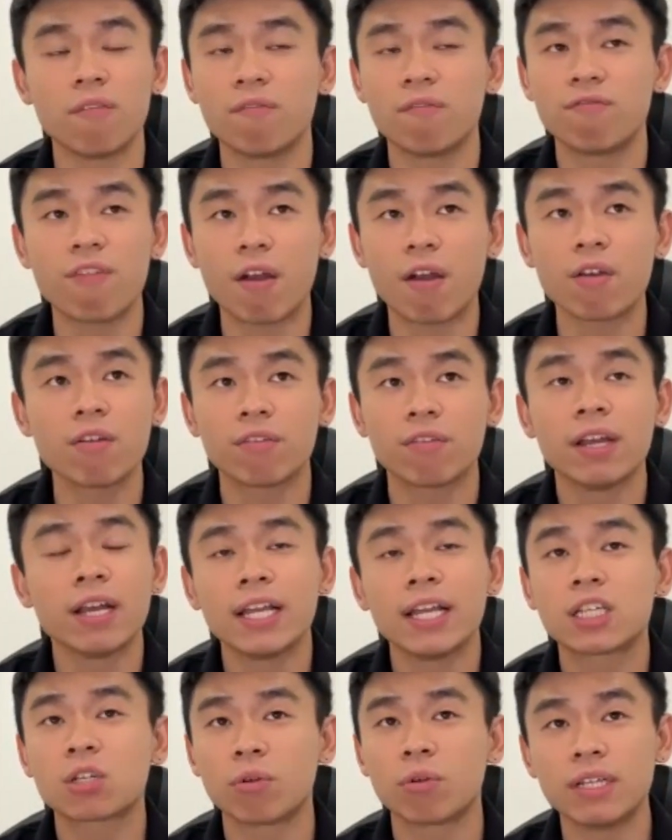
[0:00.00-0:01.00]

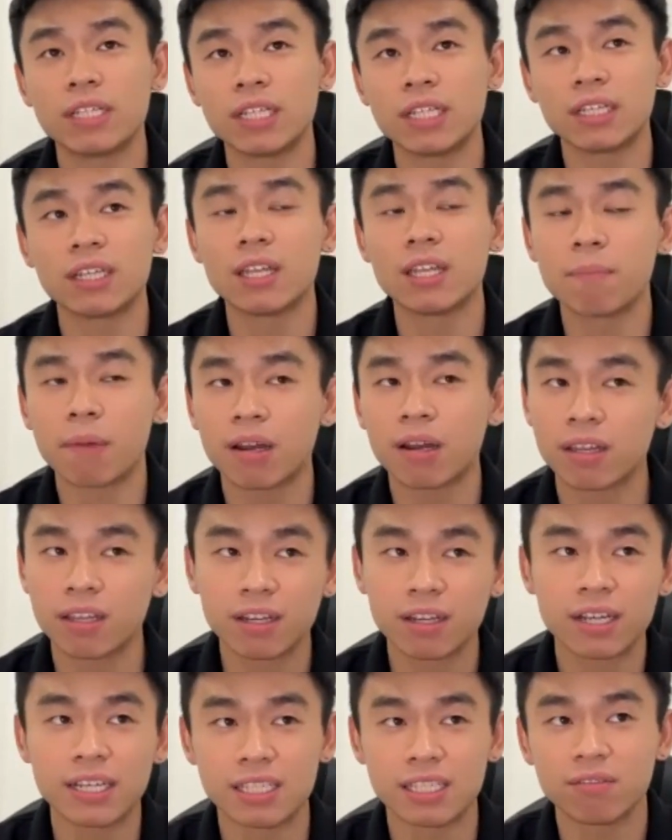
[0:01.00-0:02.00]
It's crazy. The demand
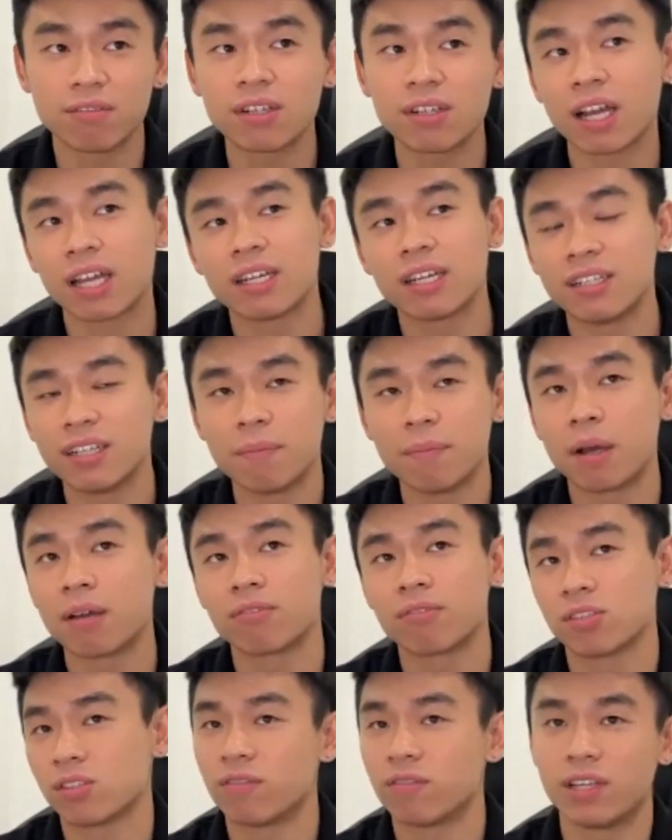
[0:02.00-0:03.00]
here is even higher than the demand
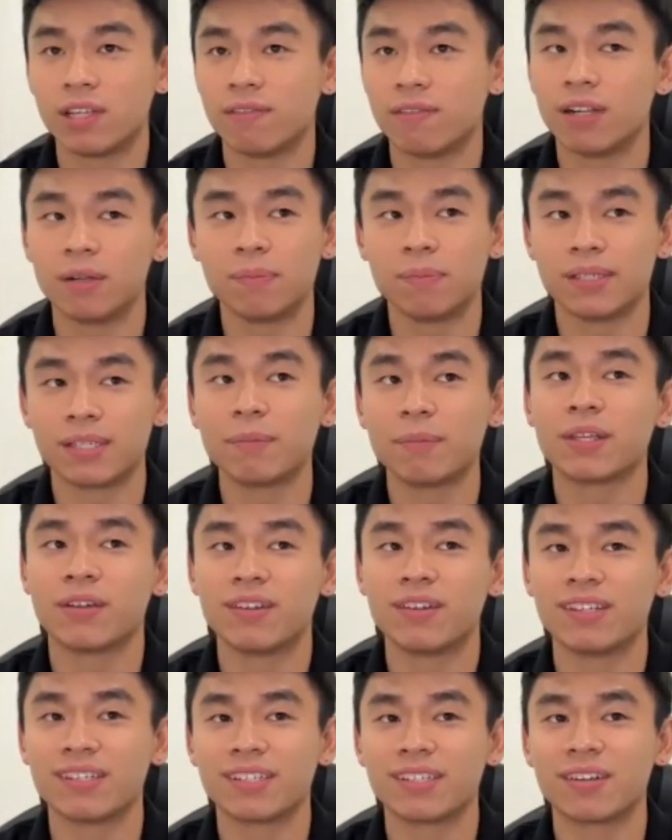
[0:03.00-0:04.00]
for software developers. Let me tell
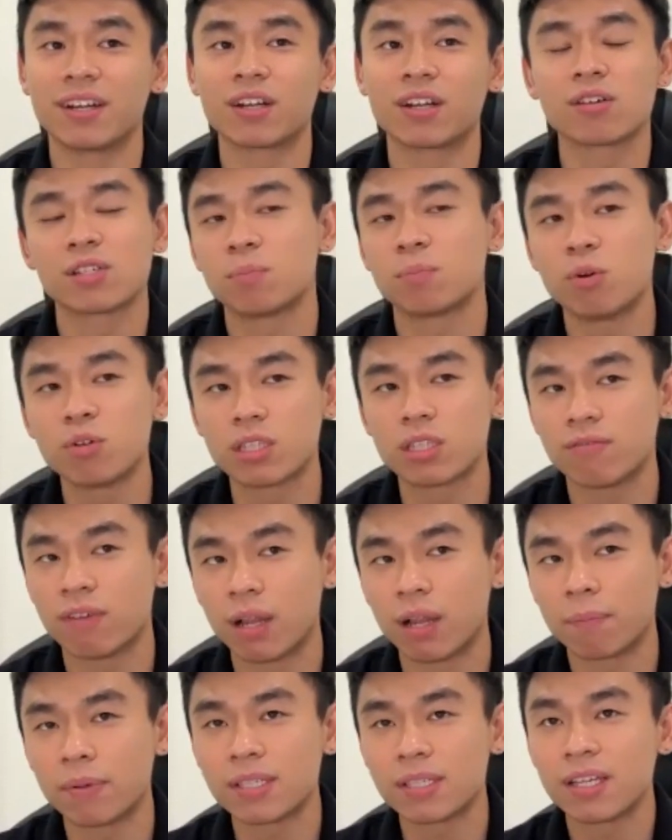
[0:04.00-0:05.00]
you this, right? Because most
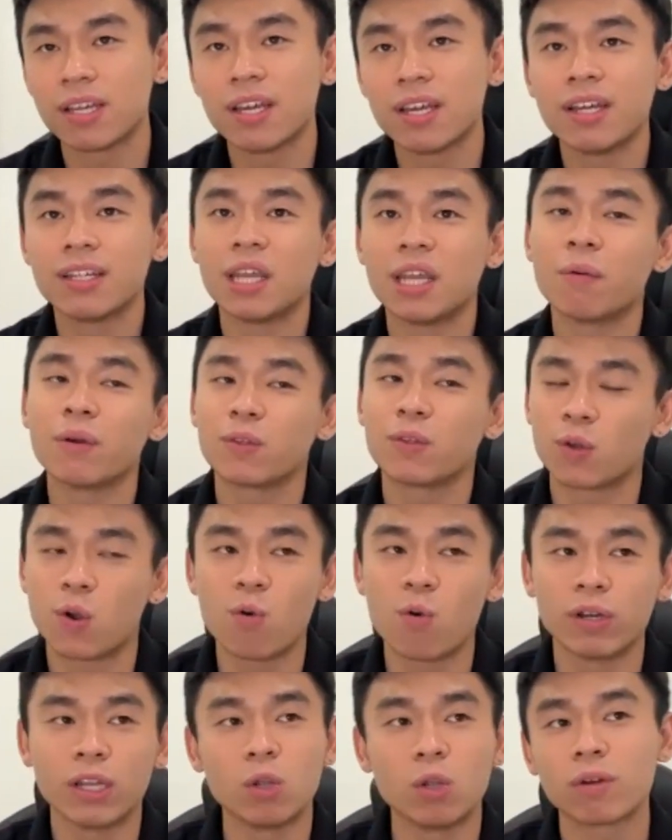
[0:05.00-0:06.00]
developers, they want to
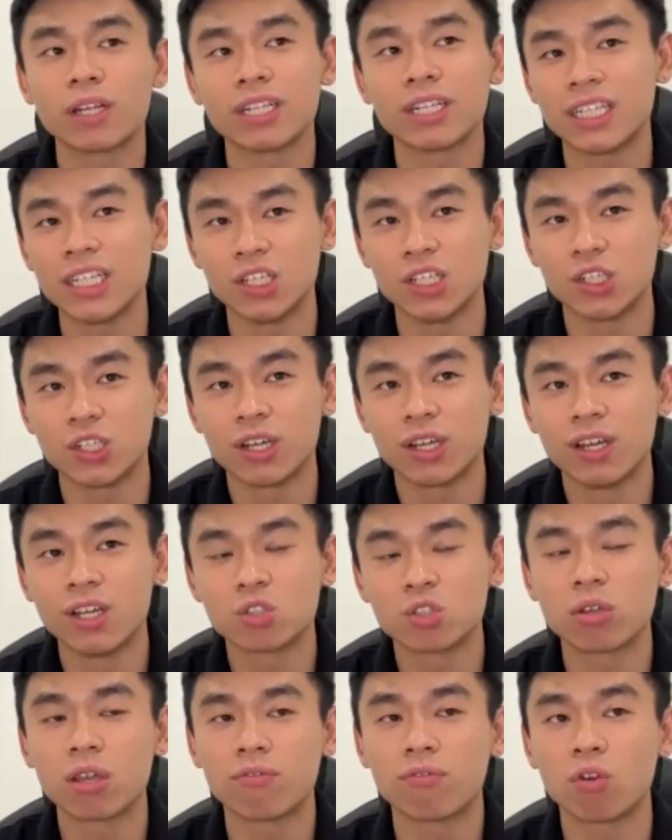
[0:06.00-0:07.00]
code, they don't want to teach.
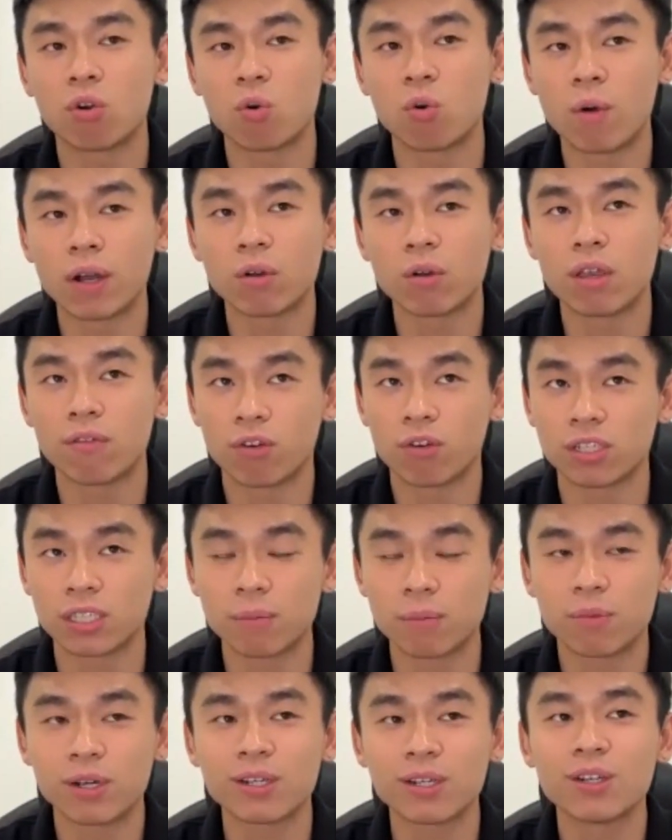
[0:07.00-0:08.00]
So if you're
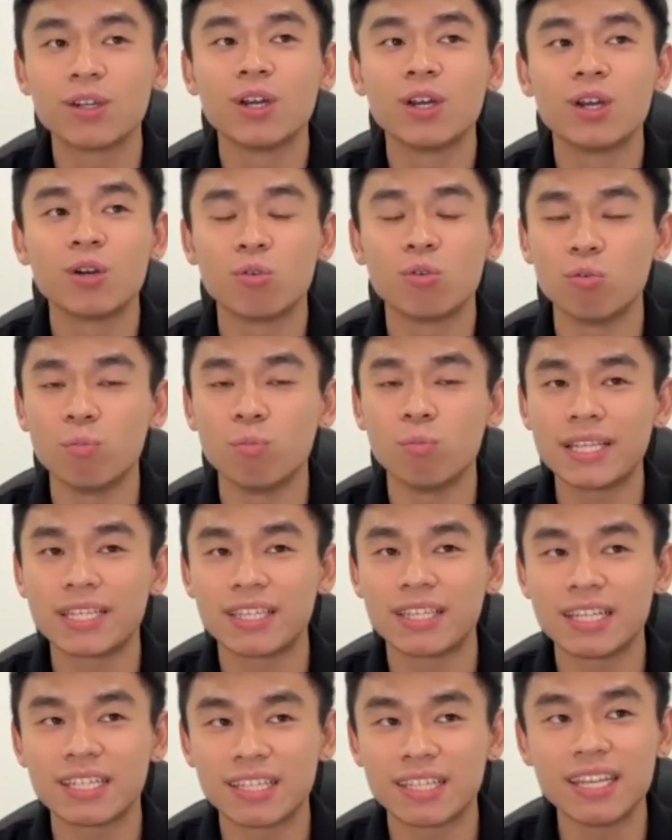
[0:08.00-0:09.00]
someone who meets
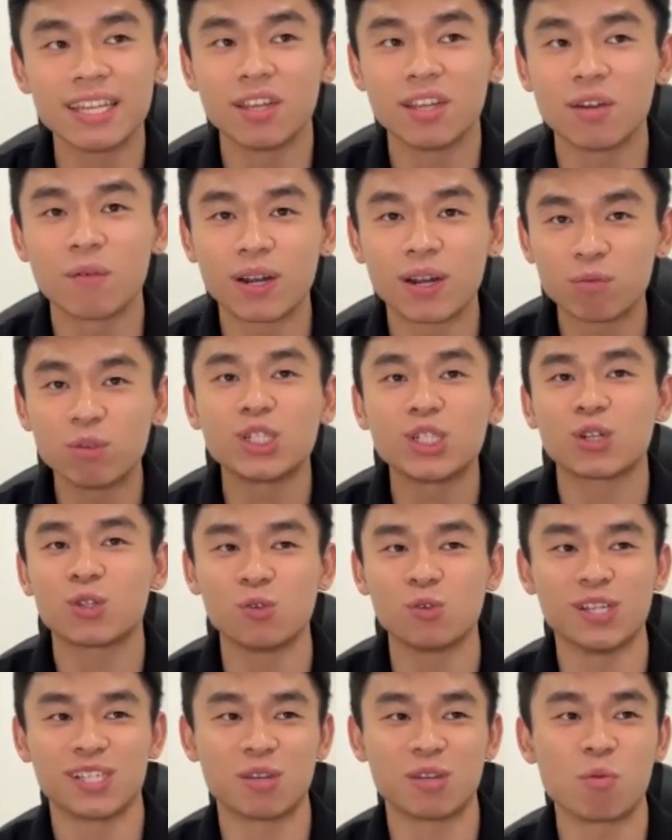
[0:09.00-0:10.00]
this need, you know what? Reach out
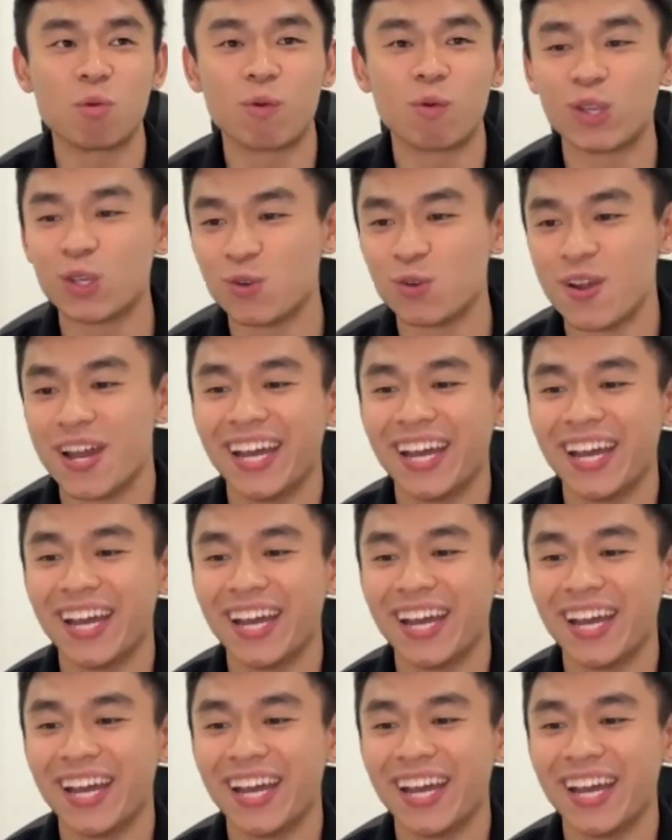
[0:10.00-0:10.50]
to us. We want you.